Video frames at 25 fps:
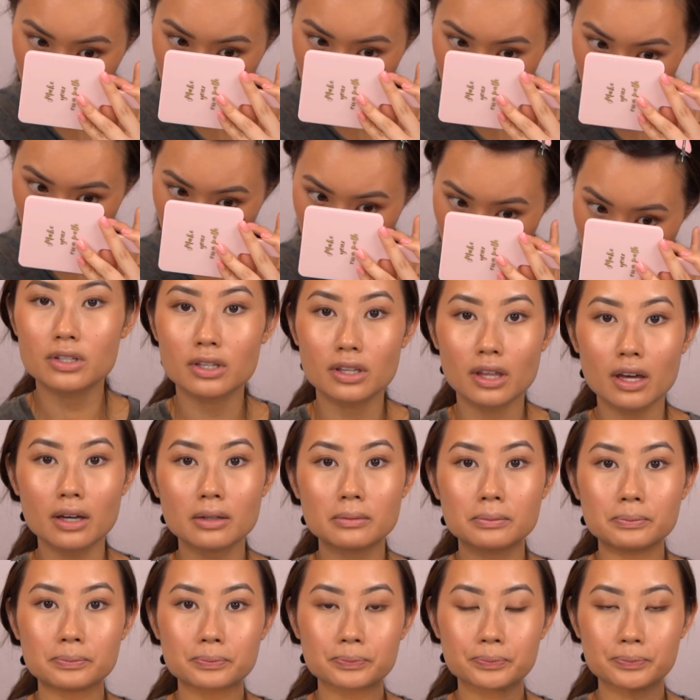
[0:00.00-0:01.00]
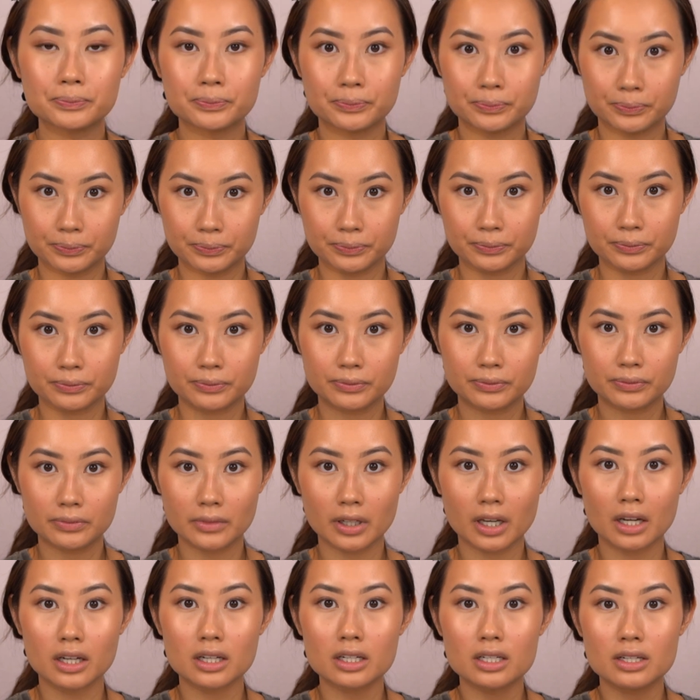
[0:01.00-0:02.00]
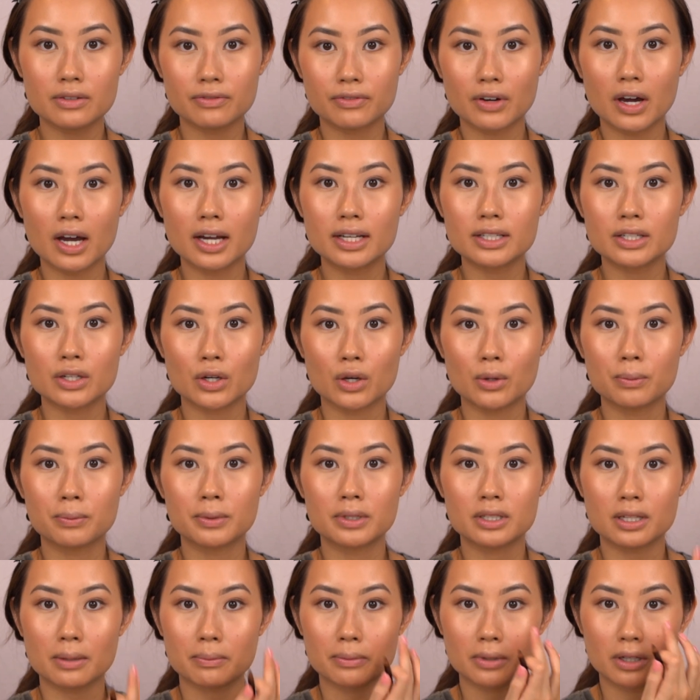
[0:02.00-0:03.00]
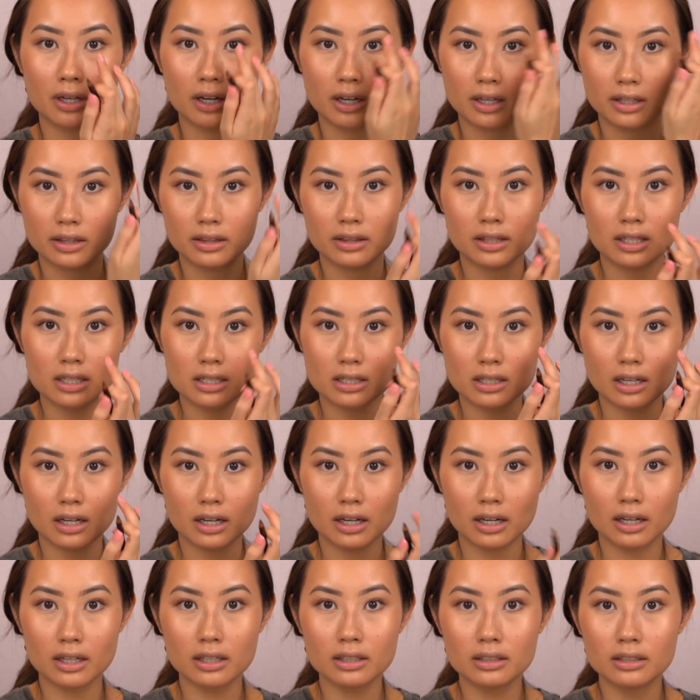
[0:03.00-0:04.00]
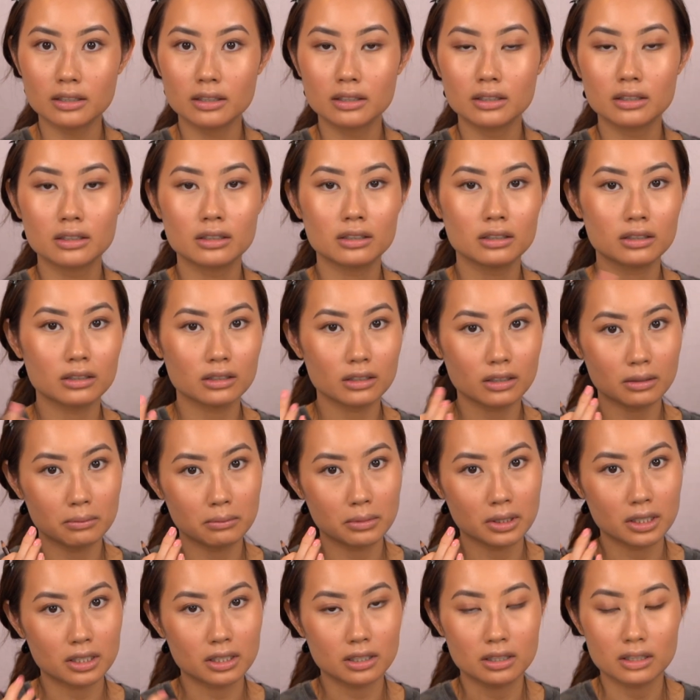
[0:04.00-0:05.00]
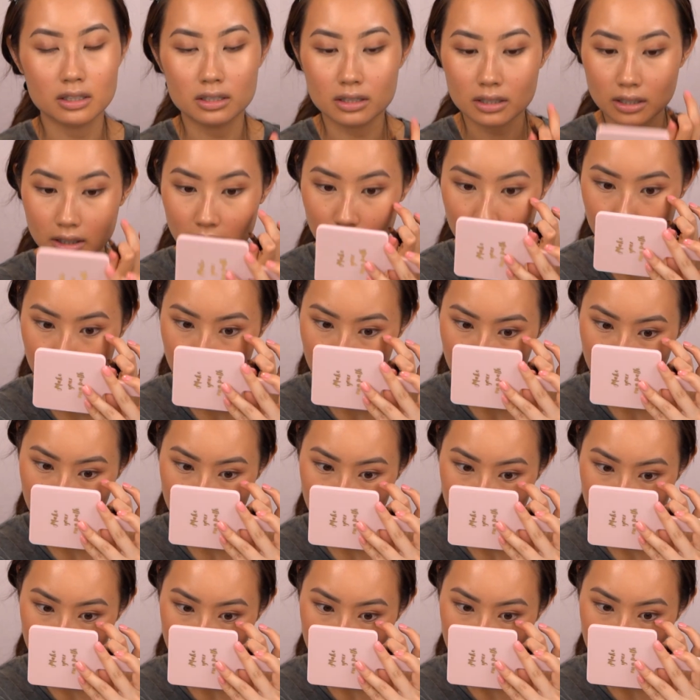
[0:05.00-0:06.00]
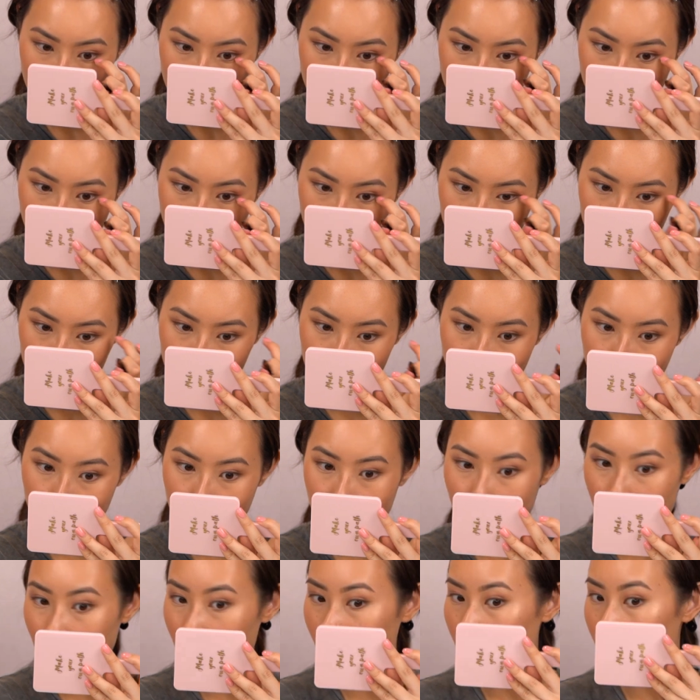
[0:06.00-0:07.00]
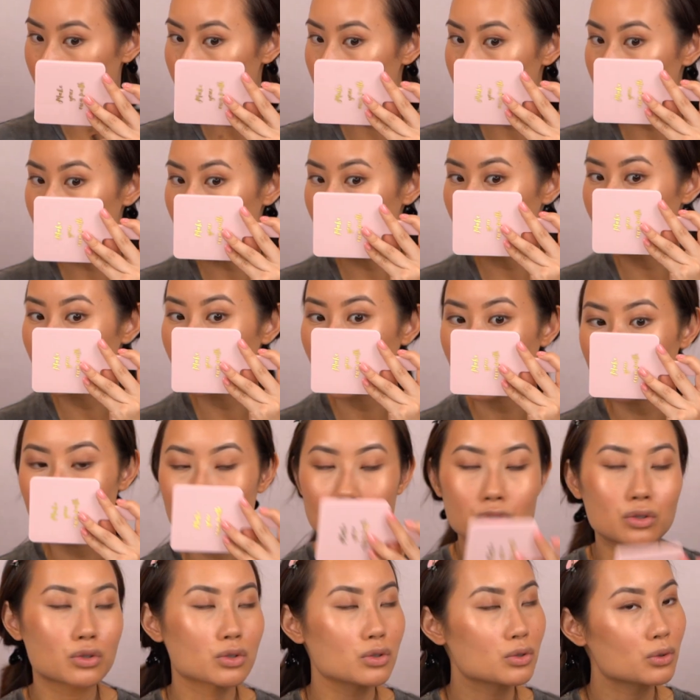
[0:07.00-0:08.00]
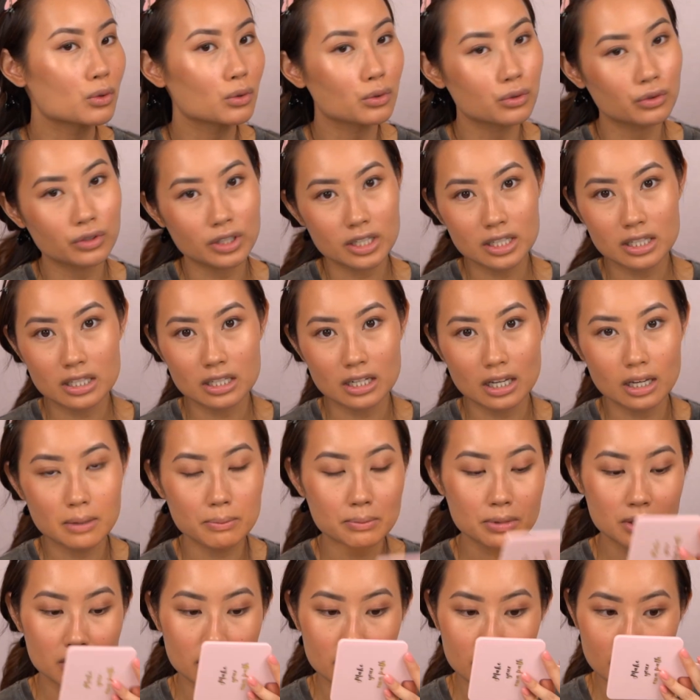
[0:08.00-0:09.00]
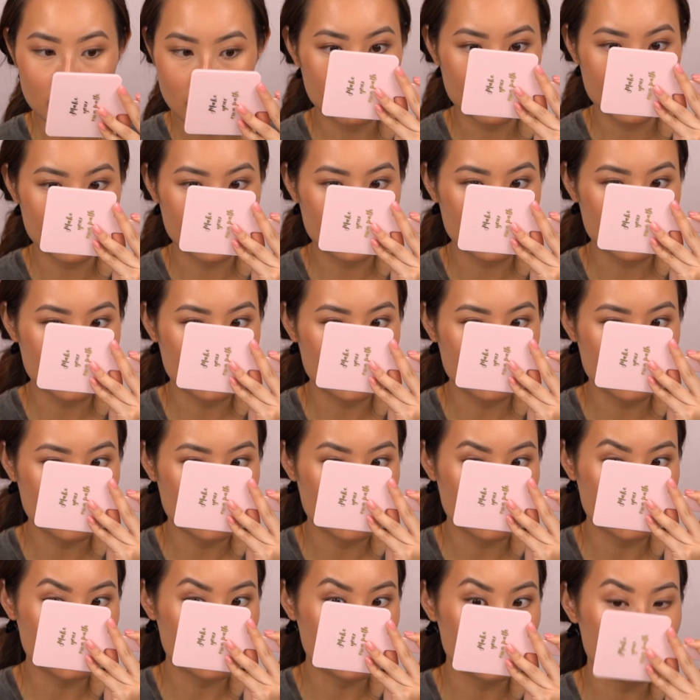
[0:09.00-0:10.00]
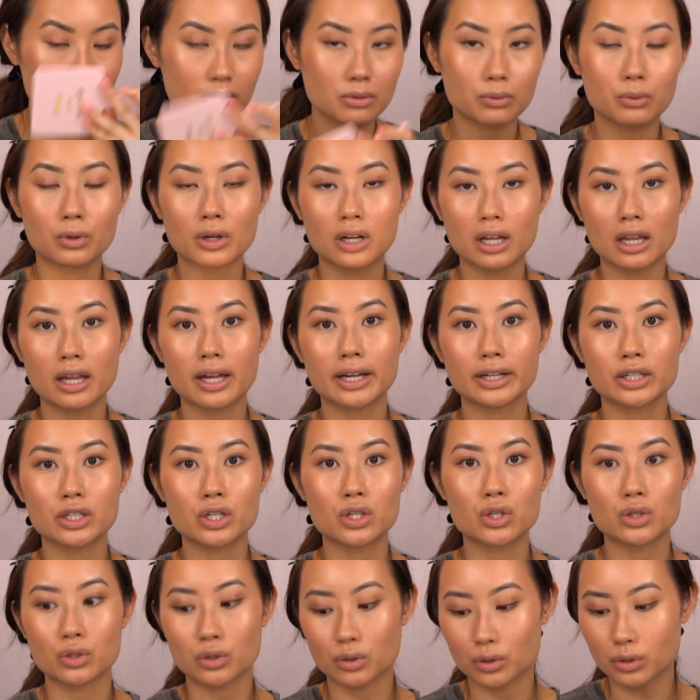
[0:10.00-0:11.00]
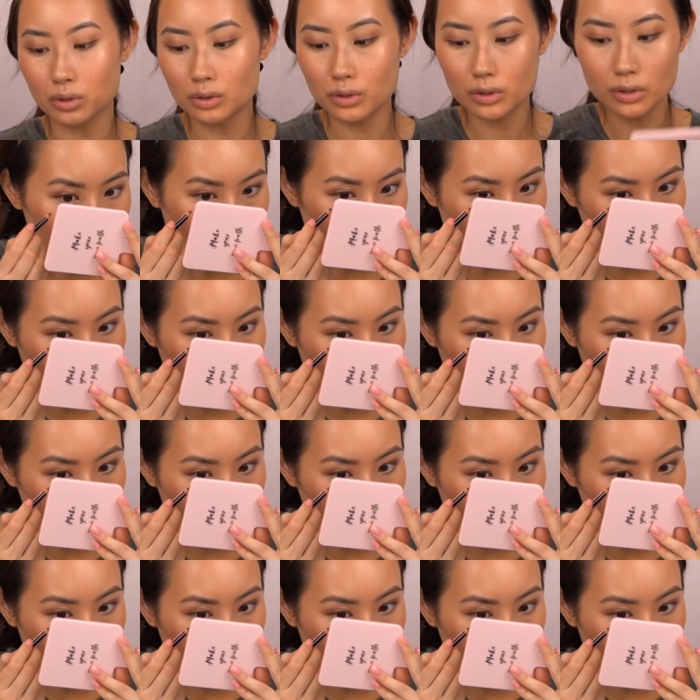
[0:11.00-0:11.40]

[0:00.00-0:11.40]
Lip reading: it out. See that? Kind of defines and opens up the eye. This eye compared to this eye. Now look, again, you don't have to do all these steps, but this is just what I like to do if I